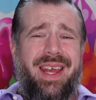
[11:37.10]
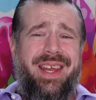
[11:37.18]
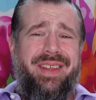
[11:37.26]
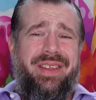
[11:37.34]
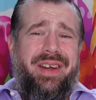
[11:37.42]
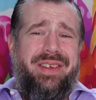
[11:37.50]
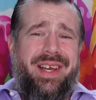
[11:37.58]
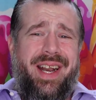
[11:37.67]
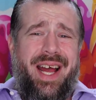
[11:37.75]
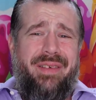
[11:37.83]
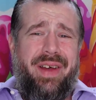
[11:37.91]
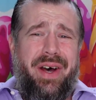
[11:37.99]
it does kind
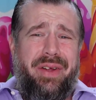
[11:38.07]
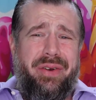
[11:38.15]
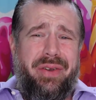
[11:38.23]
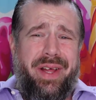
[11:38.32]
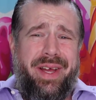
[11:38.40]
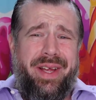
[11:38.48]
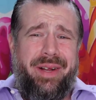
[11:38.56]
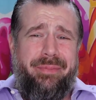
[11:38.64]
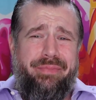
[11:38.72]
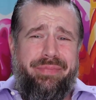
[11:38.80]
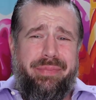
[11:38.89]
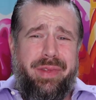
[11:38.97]
of have that
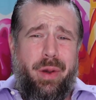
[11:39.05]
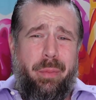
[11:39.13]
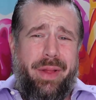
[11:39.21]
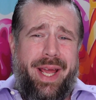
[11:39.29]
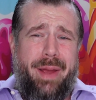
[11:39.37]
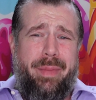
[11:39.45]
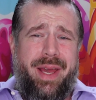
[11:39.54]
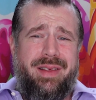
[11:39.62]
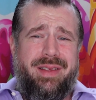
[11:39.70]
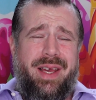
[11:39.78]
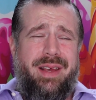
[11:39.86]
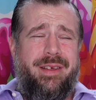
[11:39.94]
underlying
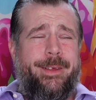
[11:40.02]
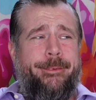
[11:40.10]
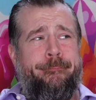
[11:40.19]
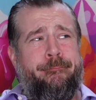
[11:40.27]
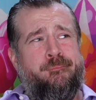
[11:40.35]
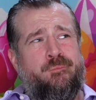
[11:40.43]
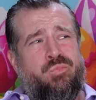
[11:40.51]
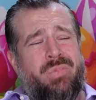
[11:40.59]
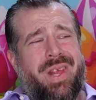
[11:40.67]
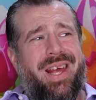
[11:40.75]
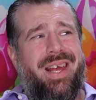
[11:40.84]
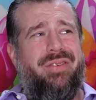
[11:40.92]
plant-based taste,
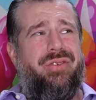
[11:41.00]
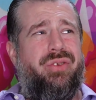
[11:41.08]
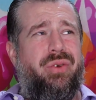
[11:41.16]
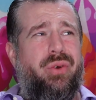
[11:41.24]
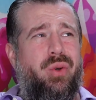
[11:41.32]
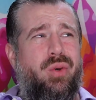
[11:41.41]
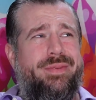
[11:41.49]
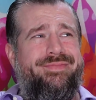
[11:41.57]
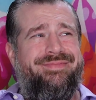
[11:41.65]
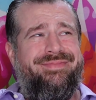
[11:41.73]
and two,